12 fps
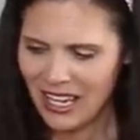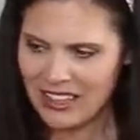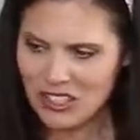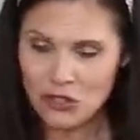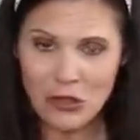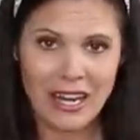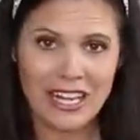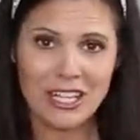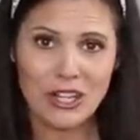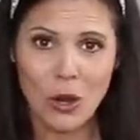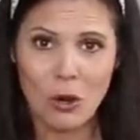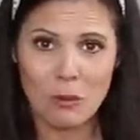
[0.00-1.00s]
The tray
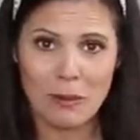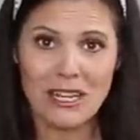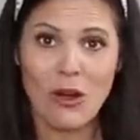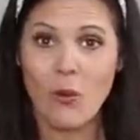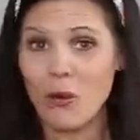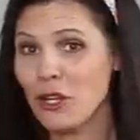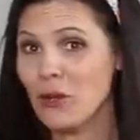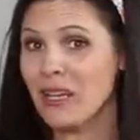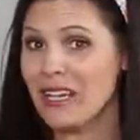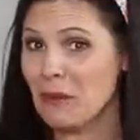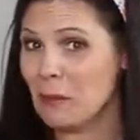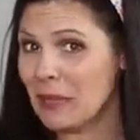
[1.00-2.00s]
can open or you
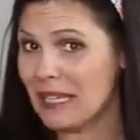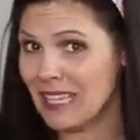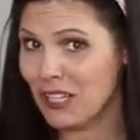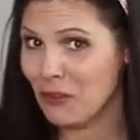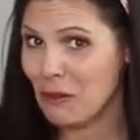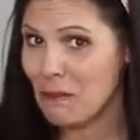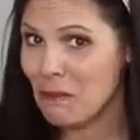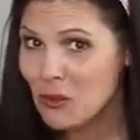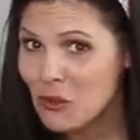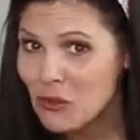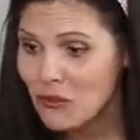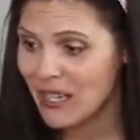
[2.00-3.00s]
can completely
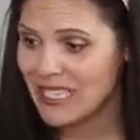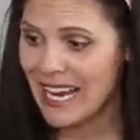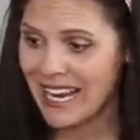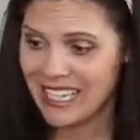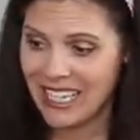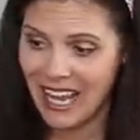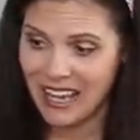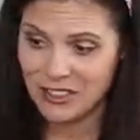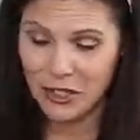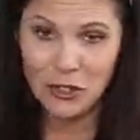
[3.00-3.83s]
remove it and it has a